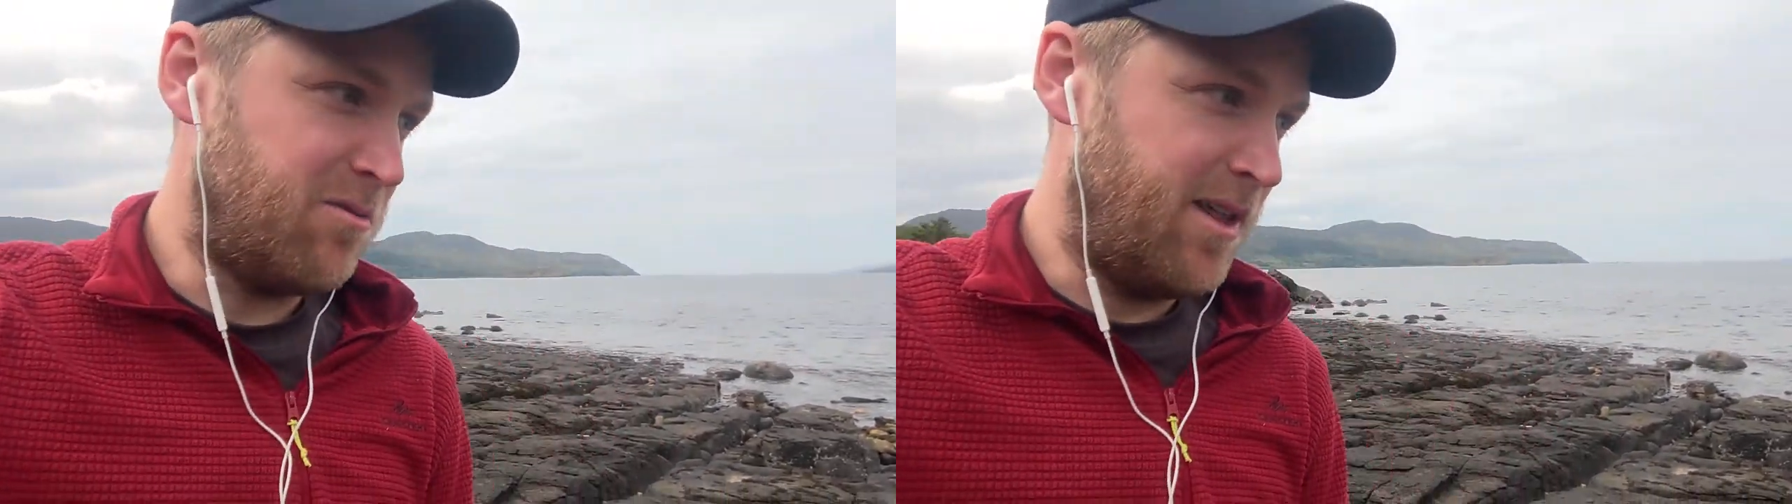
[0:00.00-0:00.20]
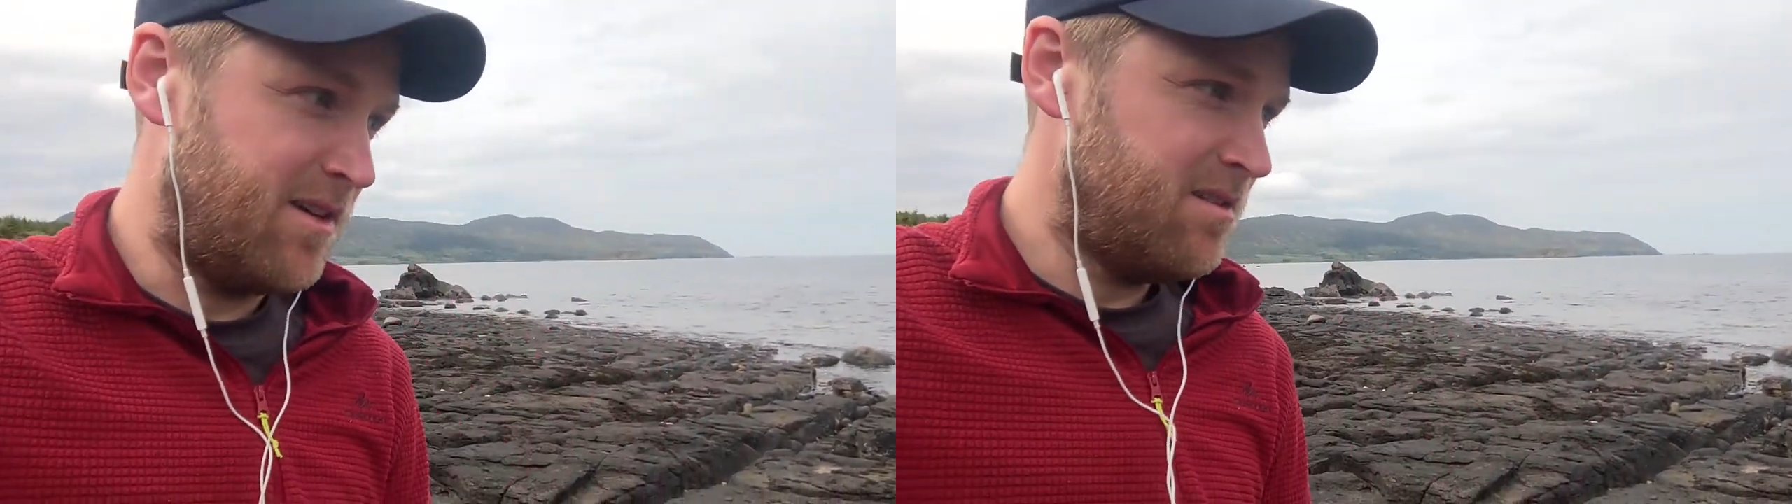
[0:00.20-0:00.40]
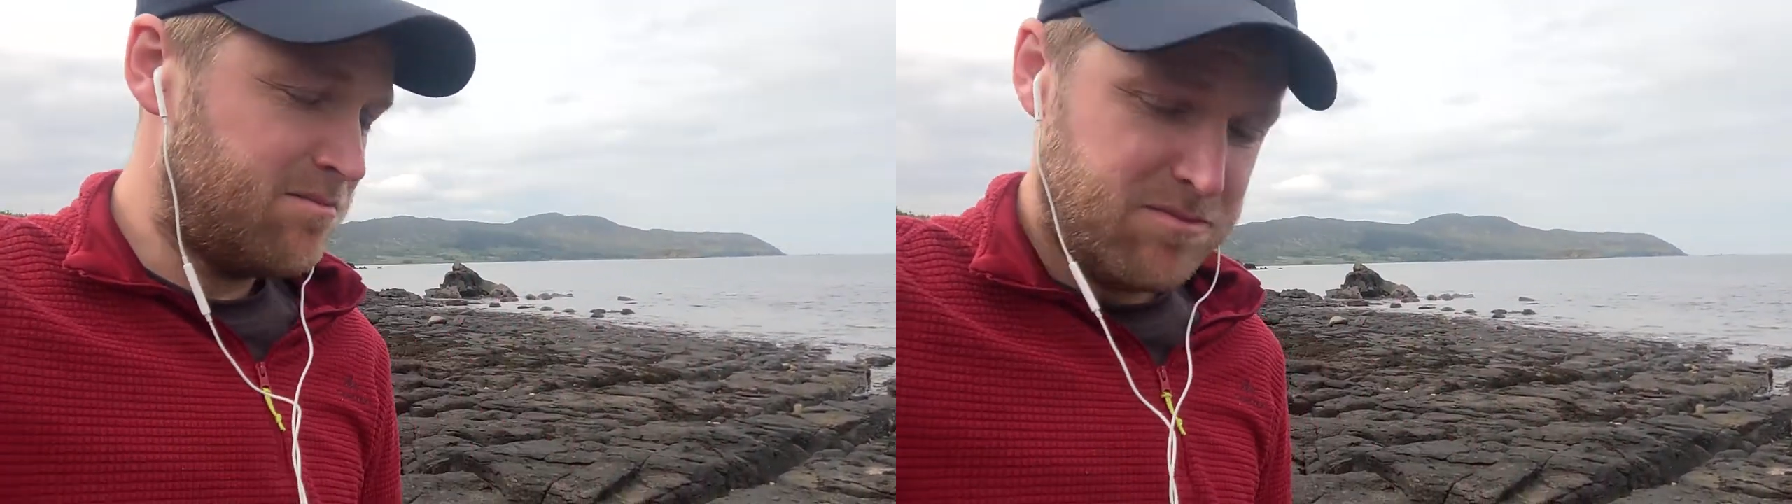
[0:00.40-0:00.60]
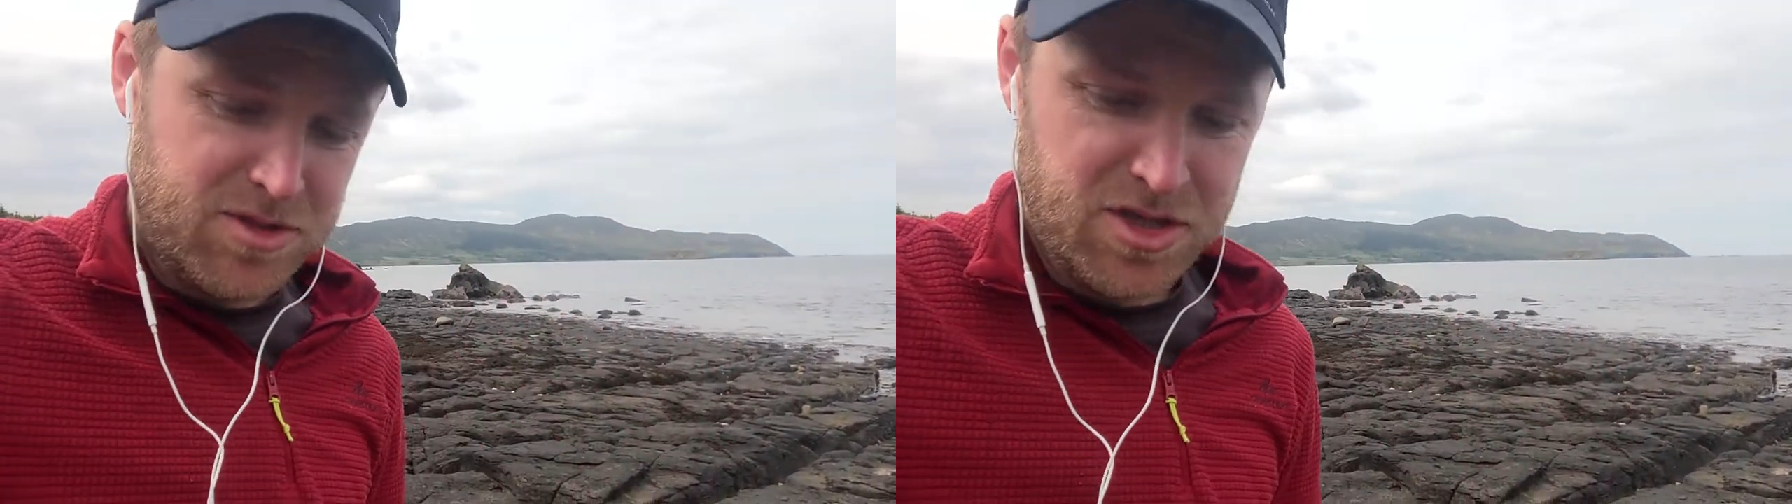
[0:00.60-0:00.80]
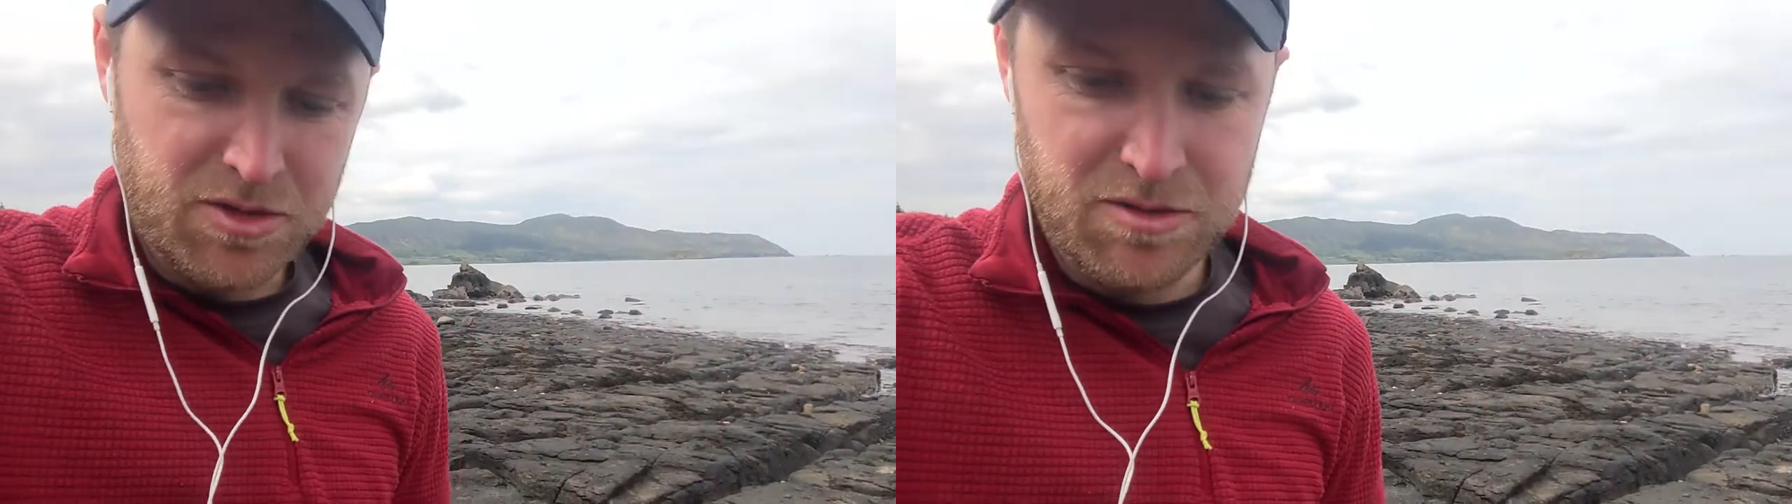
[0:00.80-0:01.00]
weather,
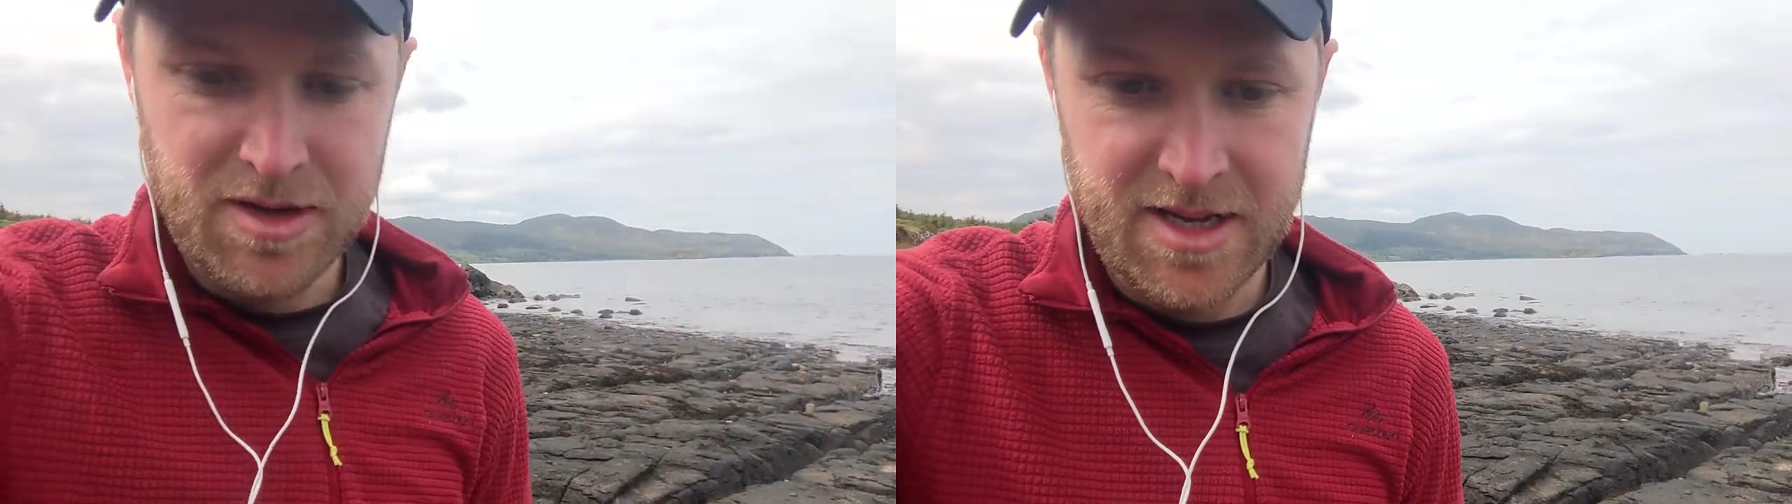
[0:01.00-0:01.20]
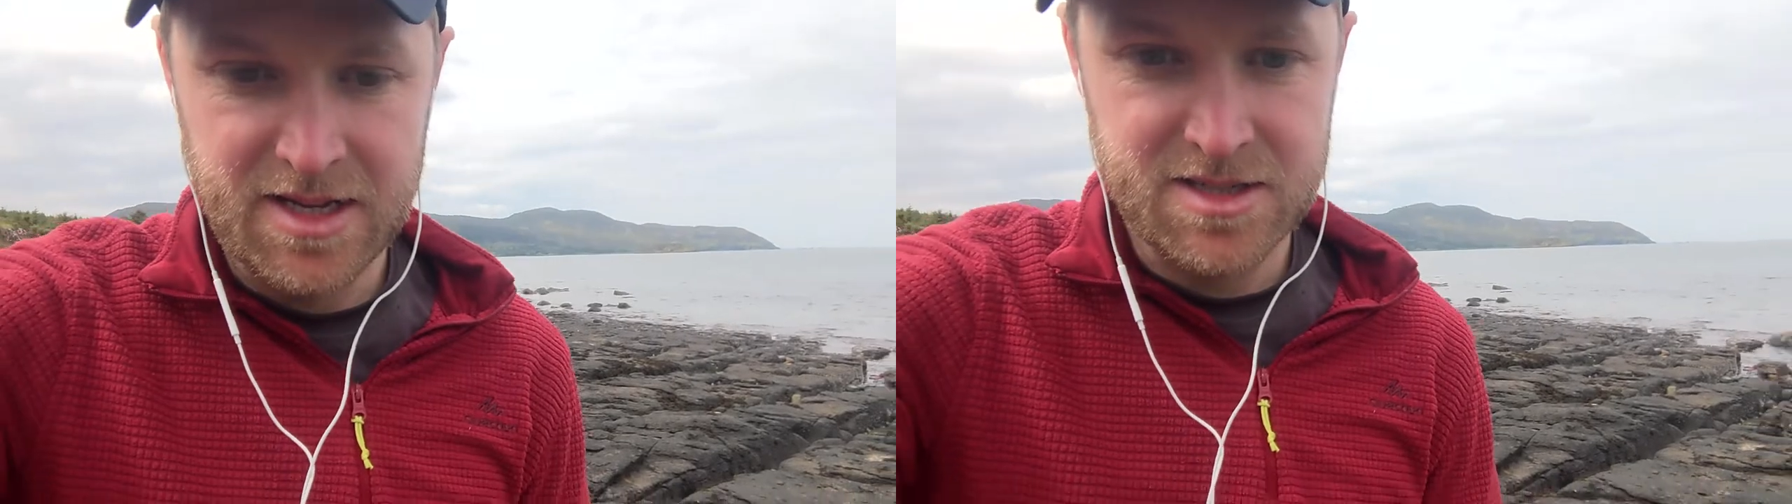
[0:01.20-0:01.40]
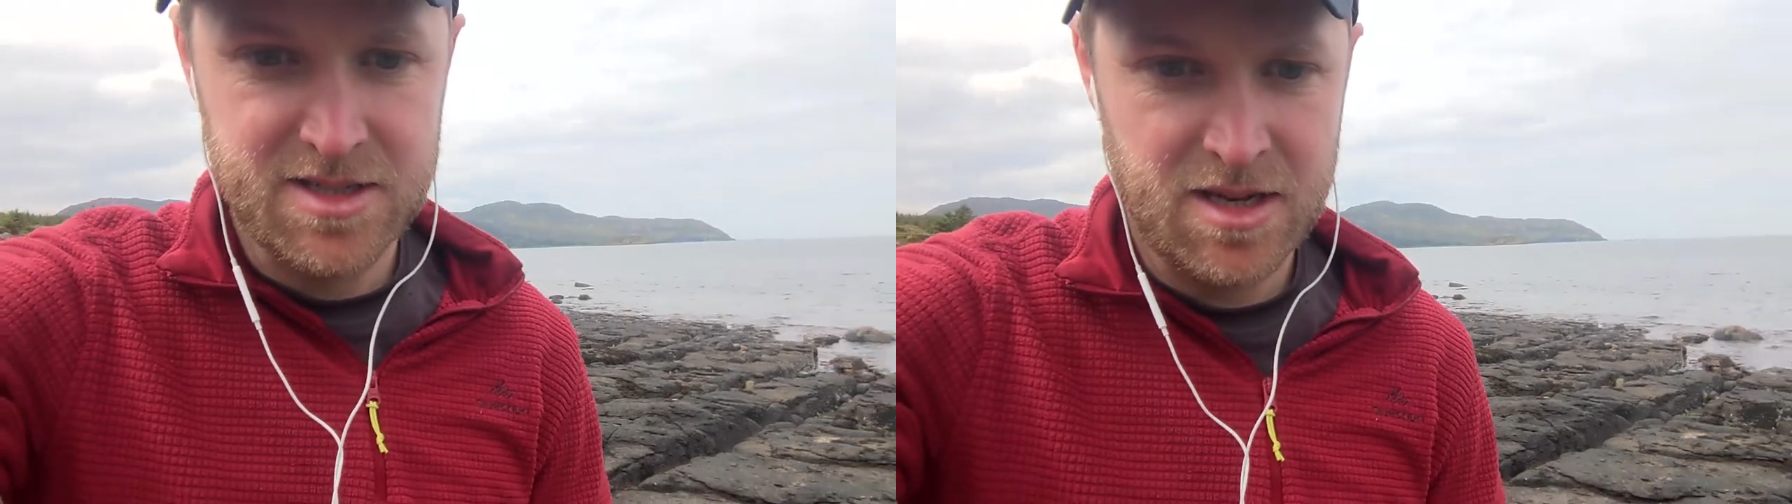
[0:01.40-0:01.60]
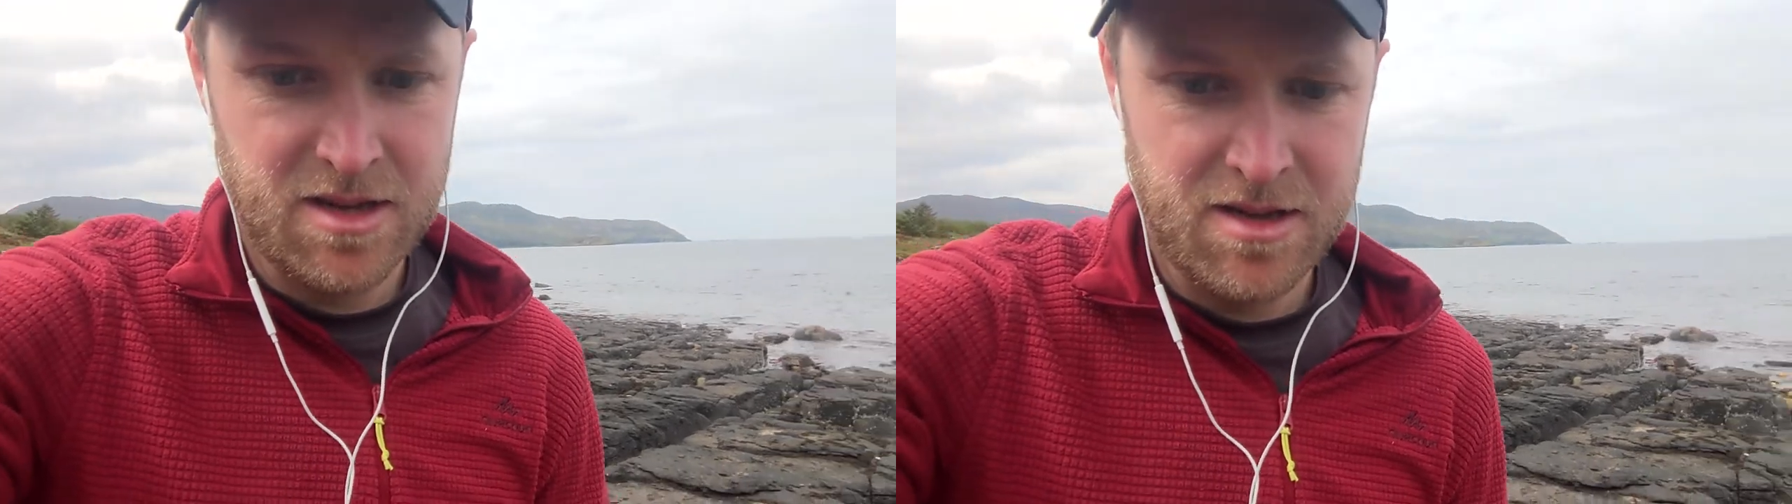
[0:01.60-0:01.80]
June is